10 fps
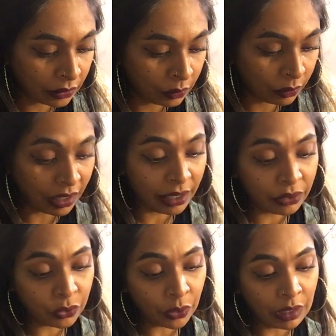Well, not
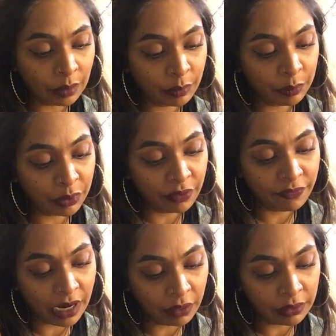in your element, but a
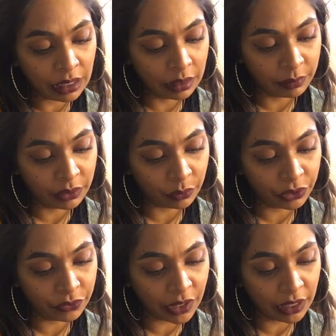fiery element where
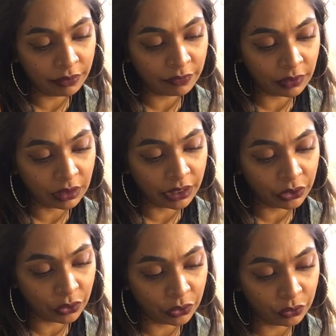you kind of feel like,
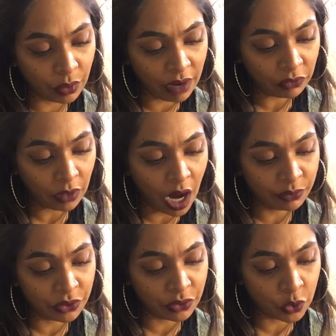you know, you have your
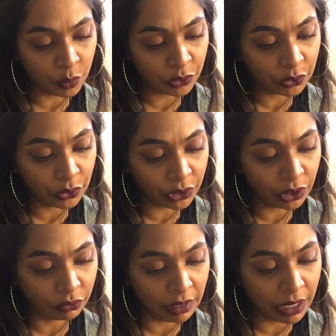options open. You're looking
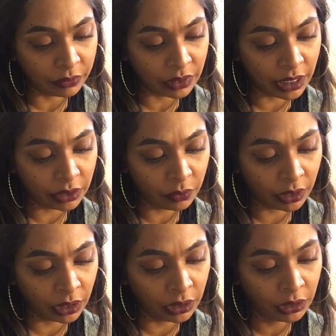around like,
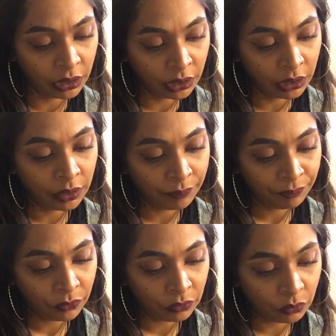okay,
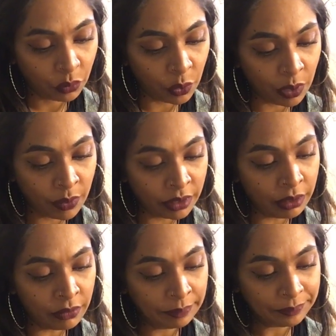what do I want to
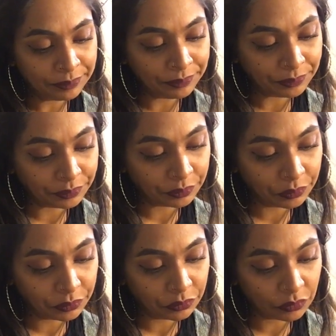do?
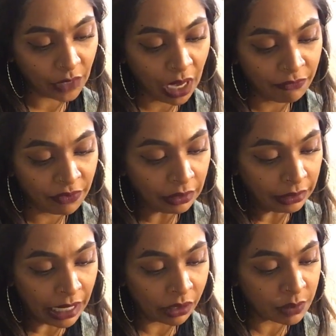I'm feeling
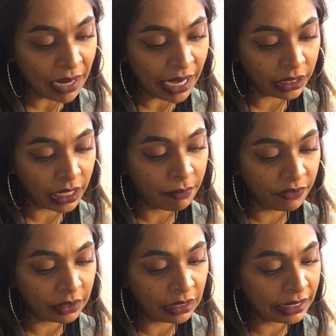charismatic. I'm
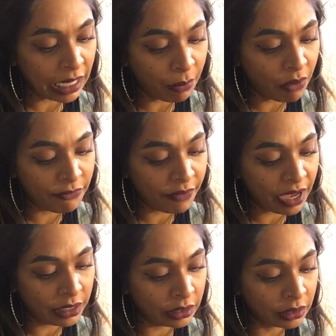feeling like I'm on
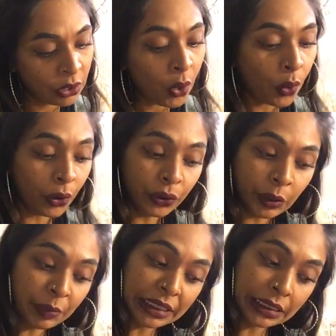fire. Or you
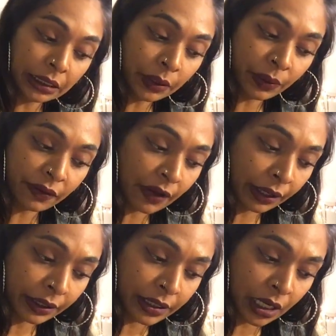could be dealing with the
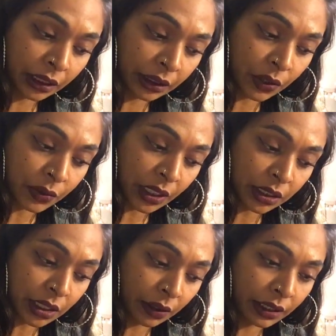fire sign, Leo,
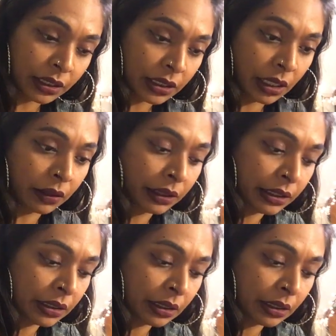Sagittarius, Aries.